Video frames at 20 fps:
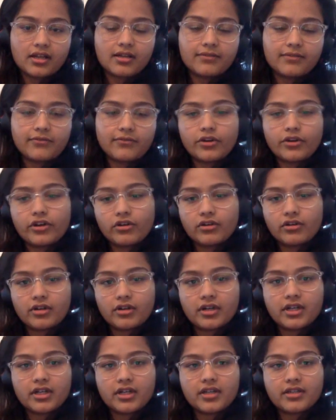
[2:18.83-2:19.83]
for
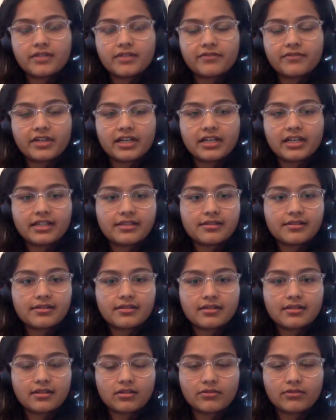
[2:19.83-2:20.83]
your different
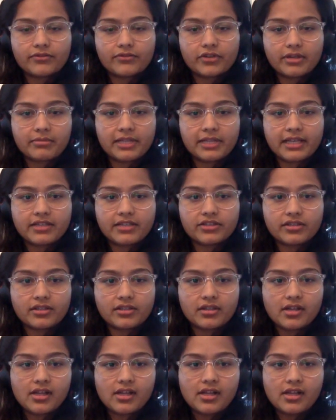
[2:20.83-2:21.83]
clients of your
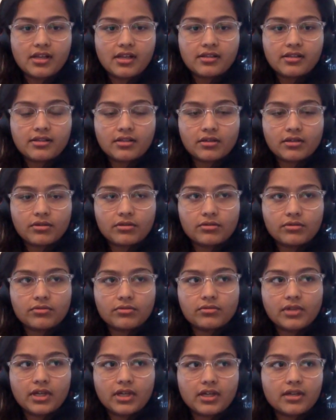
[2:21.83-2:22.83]
application. So